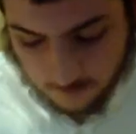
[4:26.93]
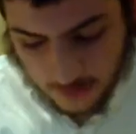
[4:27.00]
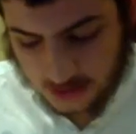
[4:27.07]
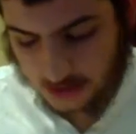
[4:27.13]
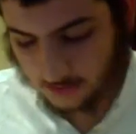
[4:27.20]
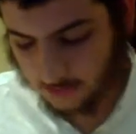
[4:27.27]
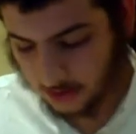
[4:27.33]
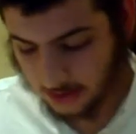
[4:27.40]

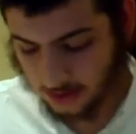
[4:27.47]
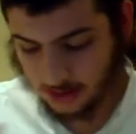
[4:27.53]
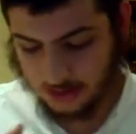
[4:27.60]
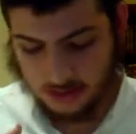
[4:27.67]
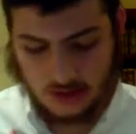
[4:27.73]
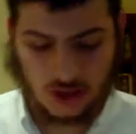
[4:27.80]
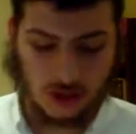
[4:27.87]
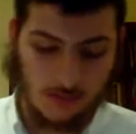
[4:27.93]
first I'm going to
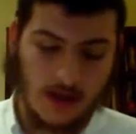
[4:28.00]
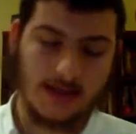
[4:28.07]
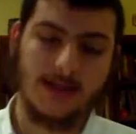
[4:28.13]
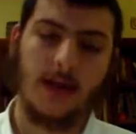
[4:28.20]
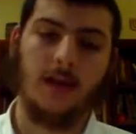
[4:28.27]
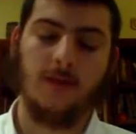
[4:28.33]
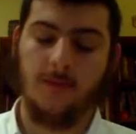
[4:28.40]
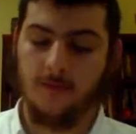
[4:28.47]
condition
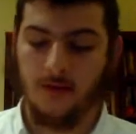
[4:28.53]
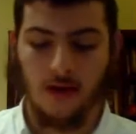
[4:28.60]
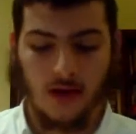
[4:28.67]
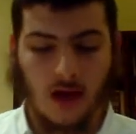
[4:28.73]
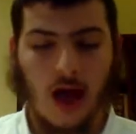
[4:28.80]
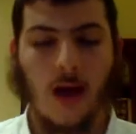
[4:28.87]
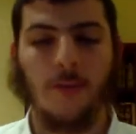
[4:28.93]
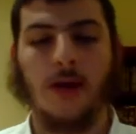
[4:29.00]
myself.
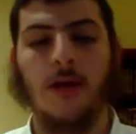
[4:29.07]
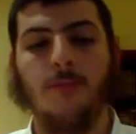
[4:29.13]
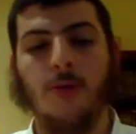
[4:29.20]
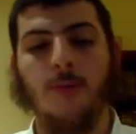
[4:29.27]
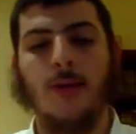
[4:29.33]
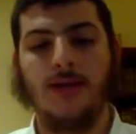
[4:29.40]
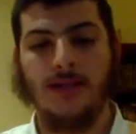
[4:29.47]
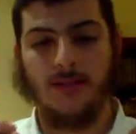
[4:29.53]
I'm going to
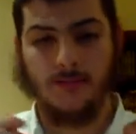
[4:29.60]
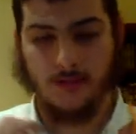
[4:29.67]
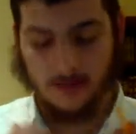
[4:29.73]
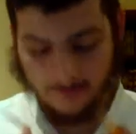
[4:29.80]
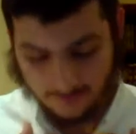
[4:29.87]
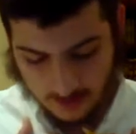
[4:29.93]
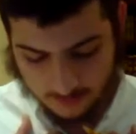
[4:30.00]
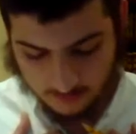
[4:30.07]
put myself in
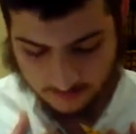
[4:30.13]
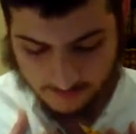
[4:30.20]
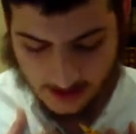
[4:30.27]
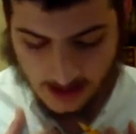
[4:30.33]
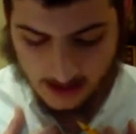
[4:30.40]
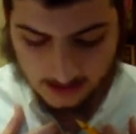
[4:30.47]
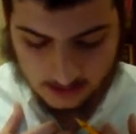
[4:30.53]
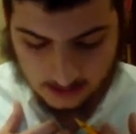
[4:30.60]
a frame of
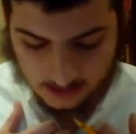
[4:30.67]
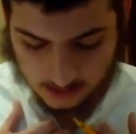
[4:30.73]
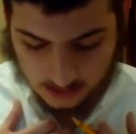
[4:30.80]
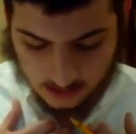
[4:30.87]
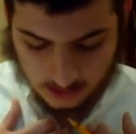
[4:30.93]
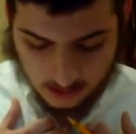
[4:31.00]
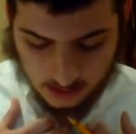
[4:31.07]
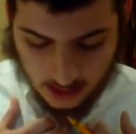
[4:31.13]
mind,
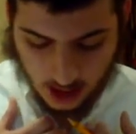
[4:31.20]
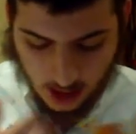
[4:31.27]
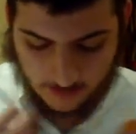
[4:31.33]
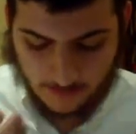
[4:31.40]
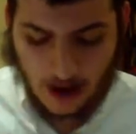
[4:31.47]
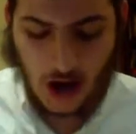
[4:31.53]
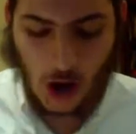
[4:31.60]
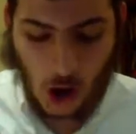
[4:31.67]

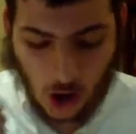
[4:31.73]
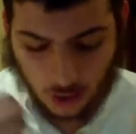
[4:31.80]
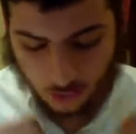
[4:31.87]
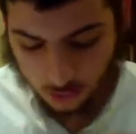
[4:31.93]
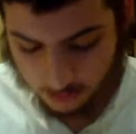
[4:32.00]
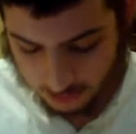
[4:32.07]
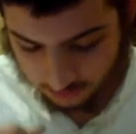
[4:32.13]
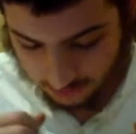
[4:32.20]
and my
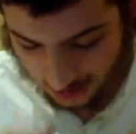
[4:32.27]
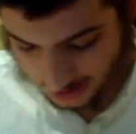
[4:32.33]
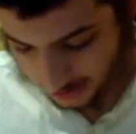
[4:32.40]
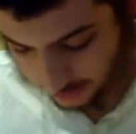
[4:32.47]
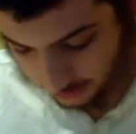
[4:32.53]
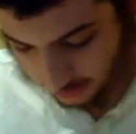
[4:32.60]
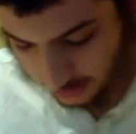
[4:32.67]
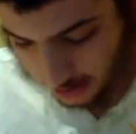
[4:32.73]
heart will be
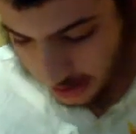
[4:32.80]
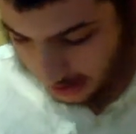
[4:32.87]
ready,